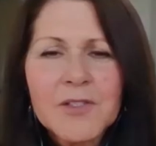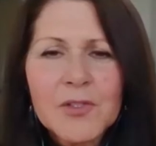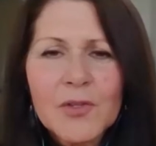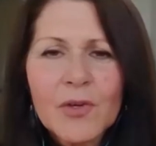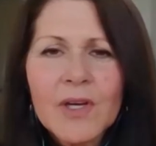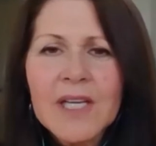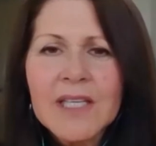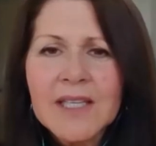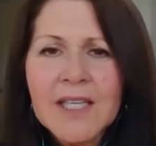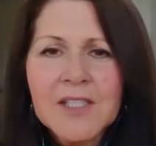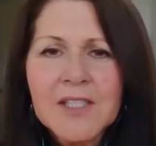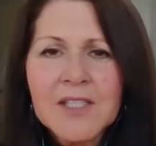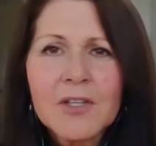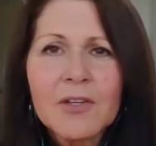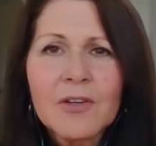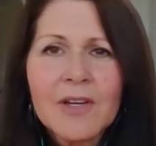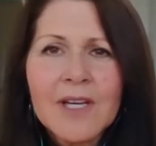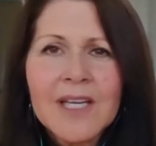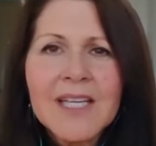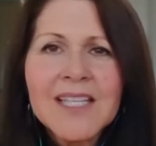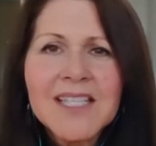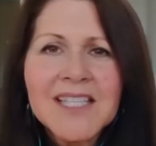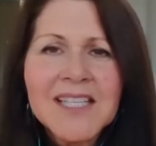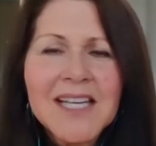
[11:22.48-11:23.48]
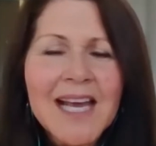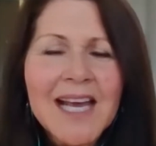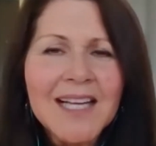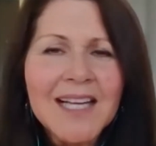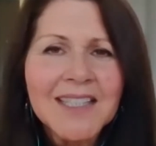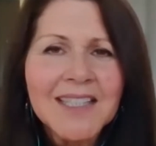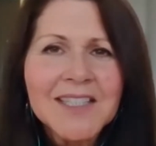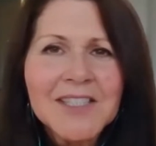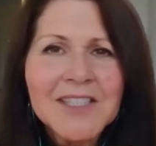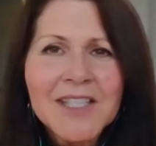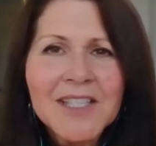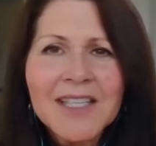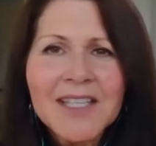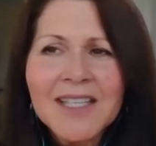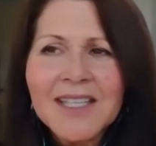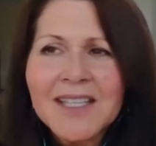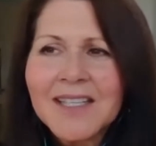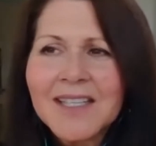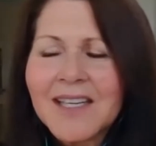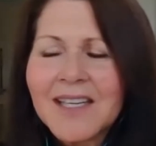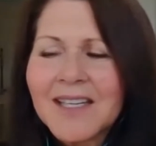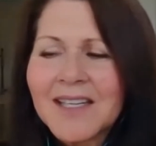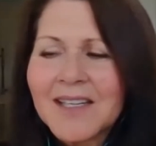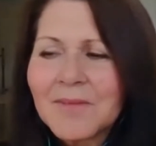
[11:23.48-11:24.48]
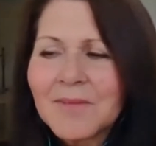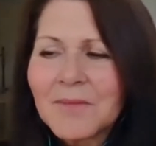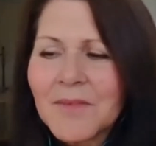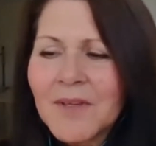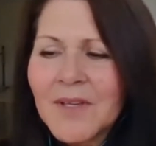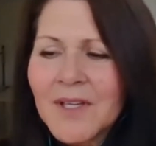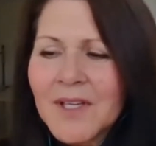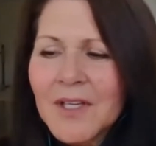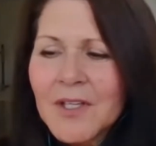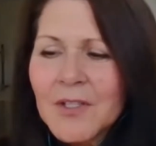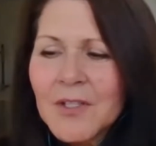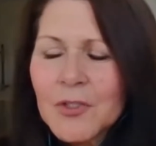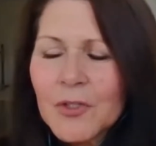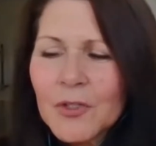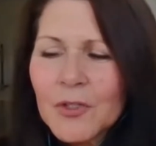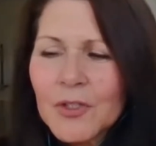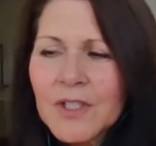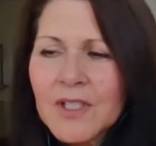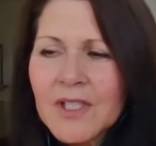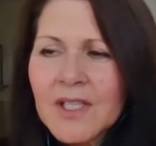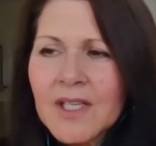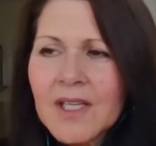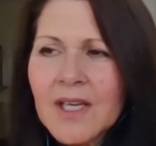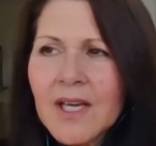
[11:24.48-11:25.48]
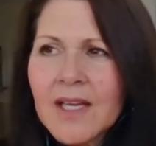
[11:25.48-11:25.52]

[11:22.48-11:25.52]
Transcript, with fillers: great. That's a great analogy, um, Jordan.